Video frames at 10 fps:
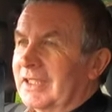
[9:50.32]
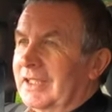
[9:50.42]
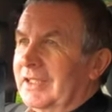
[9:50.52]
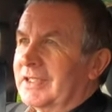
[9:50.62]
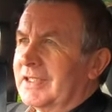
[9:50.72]

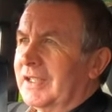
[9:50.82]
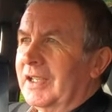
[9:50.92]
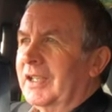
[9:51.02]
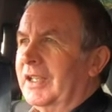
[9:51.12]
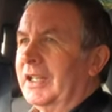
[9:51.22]

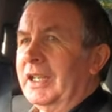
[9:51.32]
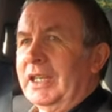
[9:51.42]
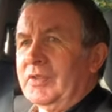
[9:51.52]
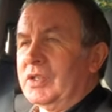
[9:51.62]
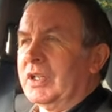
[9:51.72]

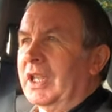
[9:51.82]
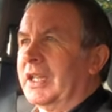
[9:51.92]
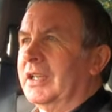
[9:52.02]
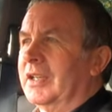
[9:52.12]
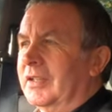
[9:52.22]
it gives you
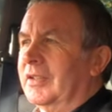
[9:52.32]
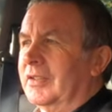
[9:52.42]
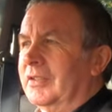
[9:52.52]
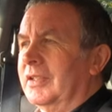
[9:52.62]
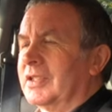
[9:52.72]
like a
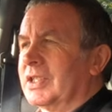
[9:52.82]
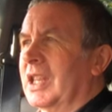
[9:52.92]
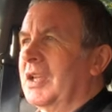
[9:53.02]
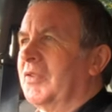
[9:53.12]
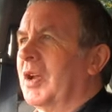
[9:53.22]

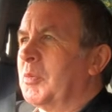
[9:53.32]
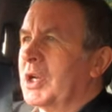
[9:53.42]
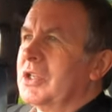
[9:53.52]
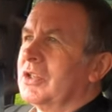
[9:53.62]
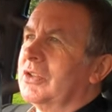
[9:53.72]
slight
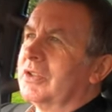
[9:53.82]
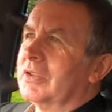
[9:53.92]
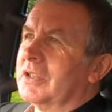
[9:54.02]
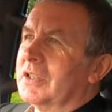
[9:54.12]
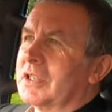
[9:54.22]
vibration
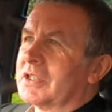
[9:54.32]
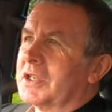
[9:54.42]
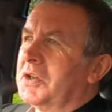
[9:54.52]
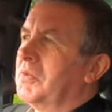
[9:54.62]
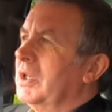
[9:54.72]
through the
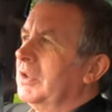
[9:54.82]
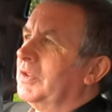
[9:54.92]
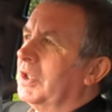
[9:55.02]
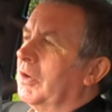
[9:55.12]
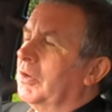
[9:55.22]
steering wheel
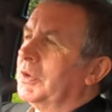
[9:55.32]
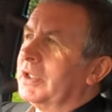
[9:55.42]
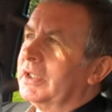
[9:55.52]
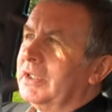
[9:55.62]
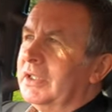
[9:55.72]
if you go
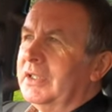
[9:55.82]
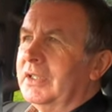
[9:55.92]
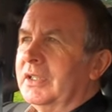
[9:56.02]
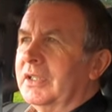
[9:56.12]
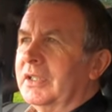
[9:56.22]
over
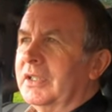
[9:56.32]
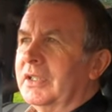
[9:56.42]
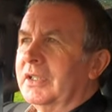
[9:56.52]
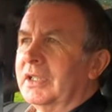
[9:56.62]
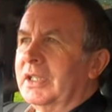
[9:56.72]

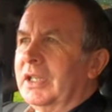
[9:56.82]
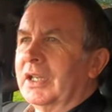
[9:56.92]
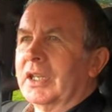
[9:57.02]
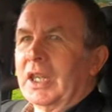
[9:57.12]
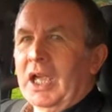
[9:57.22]

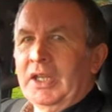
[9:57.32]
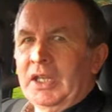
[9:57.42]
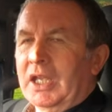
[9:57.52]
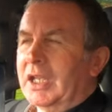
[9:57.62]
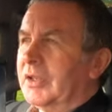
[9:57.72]
the line
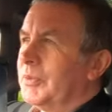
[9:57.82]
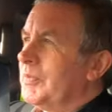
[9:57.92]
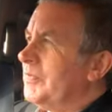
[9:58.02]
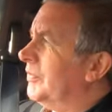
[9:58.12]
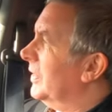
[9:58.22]
there.
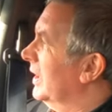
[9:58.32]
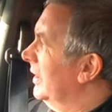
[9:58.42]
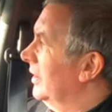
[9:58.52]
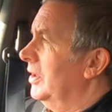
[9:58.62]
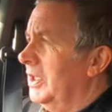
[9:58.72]

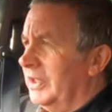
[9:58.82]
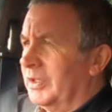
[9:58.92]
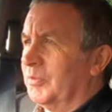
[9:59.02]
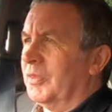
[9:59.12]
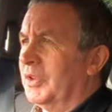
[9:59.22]

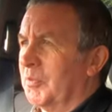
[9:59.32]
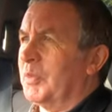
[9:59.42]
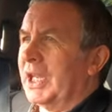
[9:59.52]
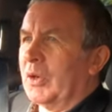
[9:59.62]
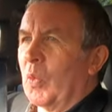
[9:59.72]
The
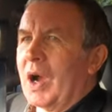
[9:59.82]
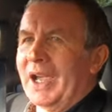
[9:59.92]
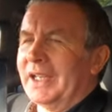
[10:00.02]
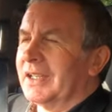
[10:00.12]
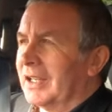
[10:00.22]
big
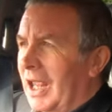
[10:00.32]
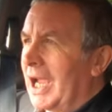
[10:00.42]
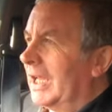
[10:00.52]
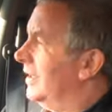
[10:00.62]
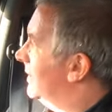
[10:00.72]
white
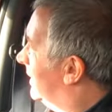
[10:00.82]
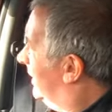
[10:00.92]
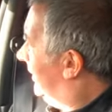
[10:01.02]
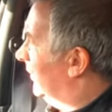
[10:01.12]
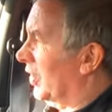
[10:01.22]
lines,
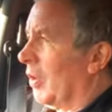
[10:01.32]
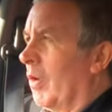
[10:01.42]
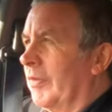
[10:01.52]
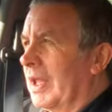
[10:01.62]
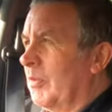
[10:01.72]
if you
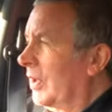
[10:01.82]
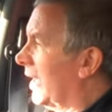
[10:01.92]
go over them